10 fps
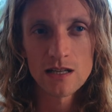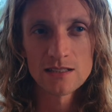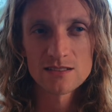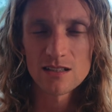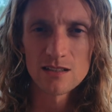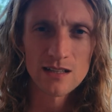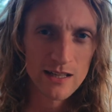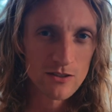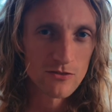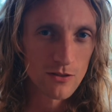as a
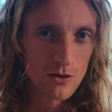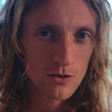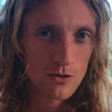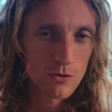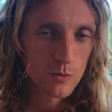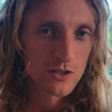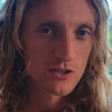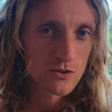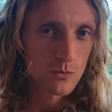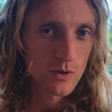kind of law
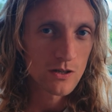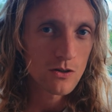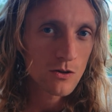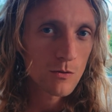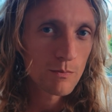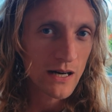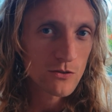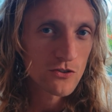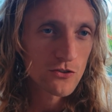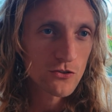which we're all
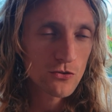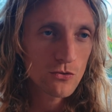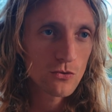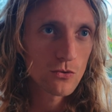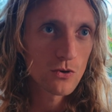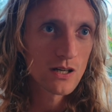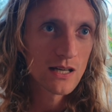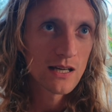bound to,